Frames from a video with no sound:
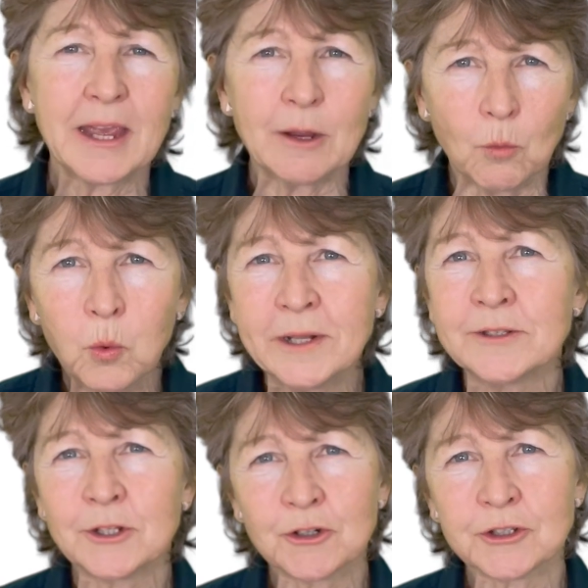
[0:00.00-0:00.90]
It
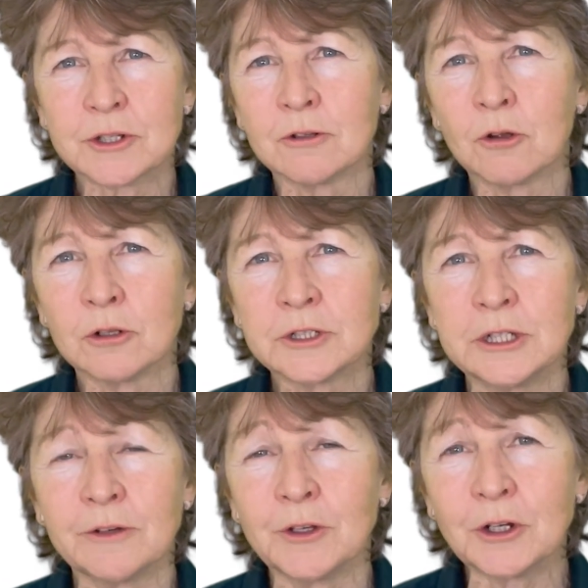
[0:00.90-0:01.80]
wins the trust and
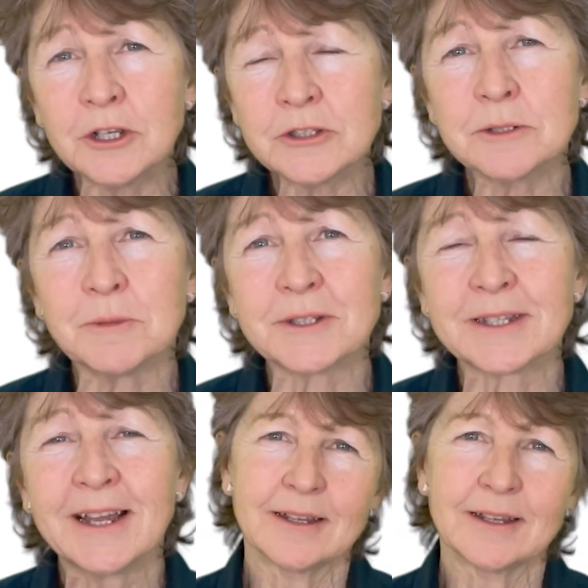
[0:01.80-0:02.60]
loyalty of your customers,